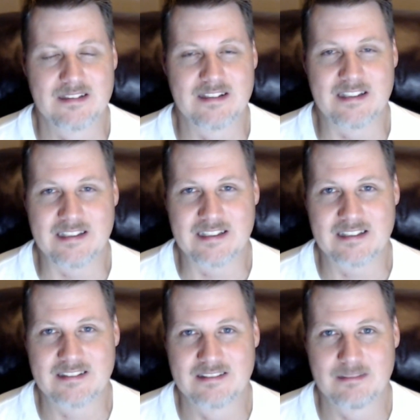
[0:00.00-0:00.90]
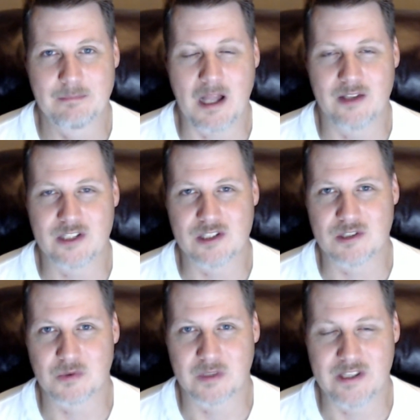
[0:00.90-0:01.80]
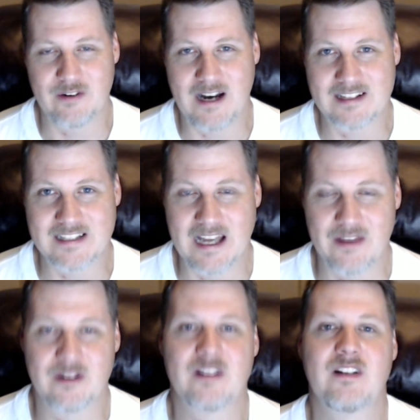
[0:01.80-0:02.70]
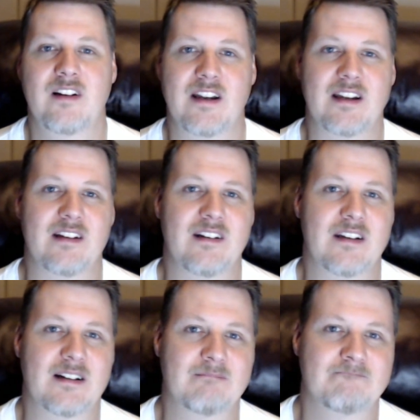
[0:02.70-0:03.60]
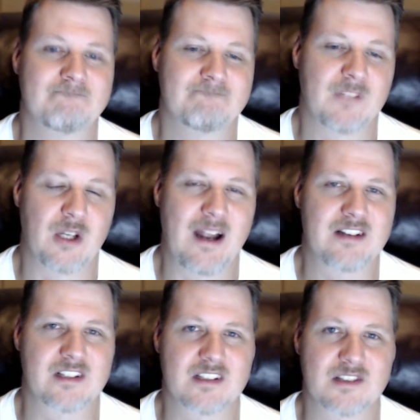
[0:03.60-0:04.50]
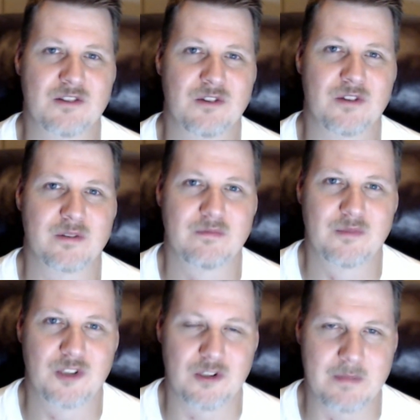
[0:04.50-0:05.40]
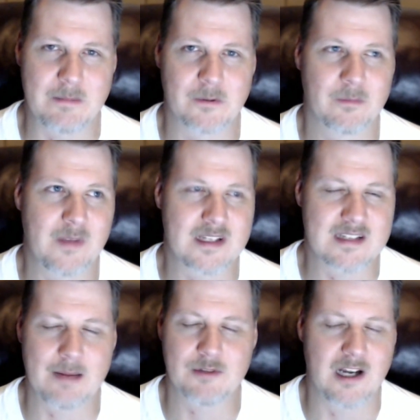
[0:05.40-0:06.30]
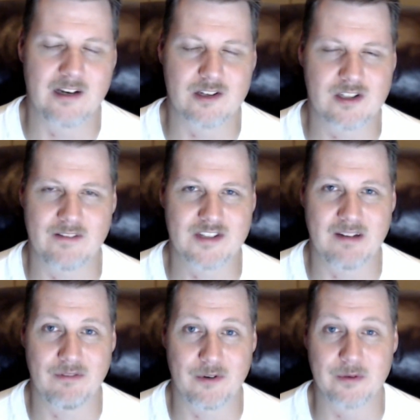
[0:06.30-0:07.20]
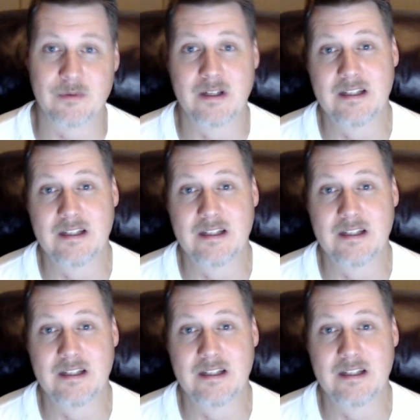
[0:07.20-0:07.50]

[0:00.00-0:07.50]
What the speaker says: the politicians will get their act together and actually listen to the people and stop trying to shove stuff through